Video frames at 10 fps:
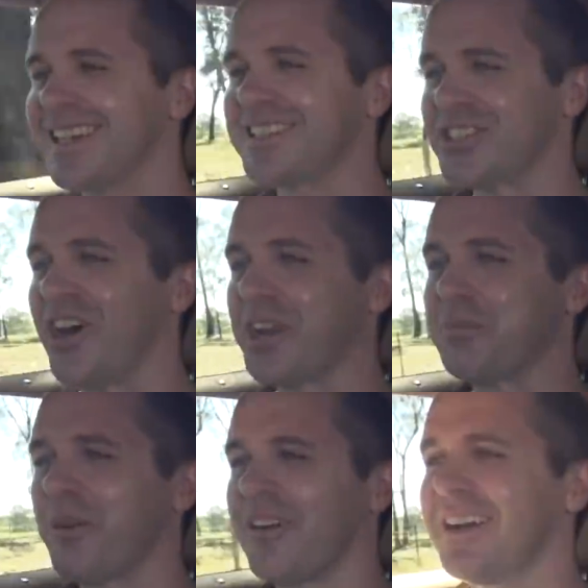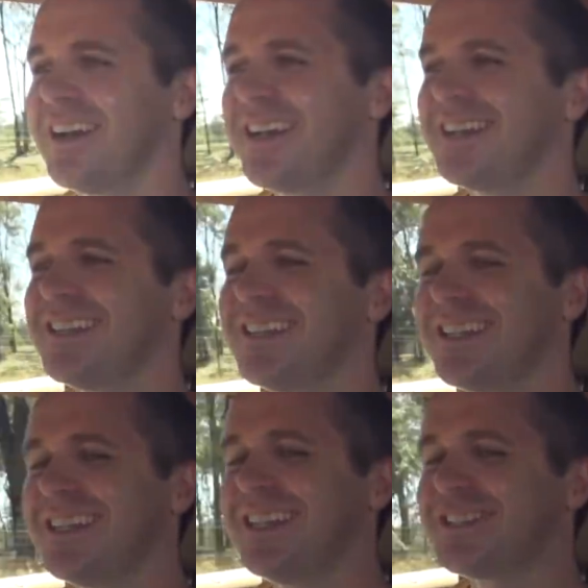excited by.
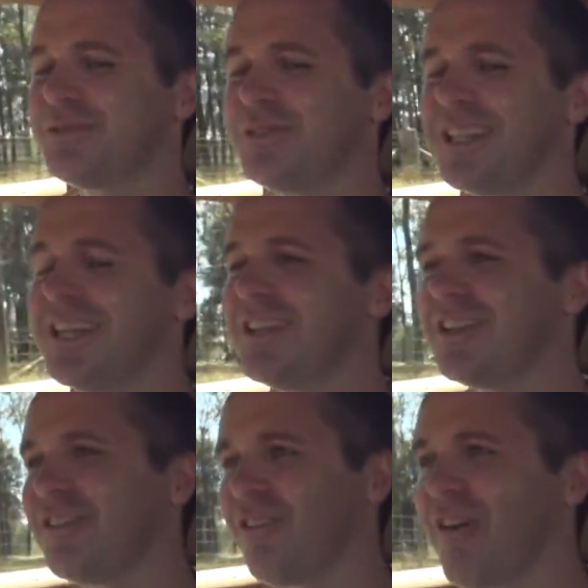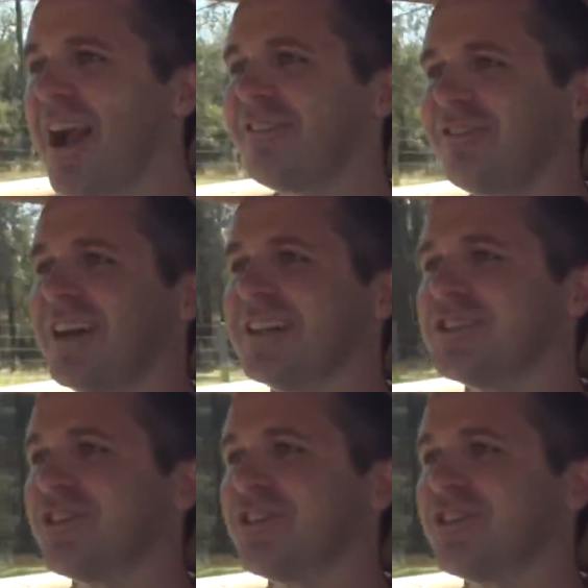It's really great fun to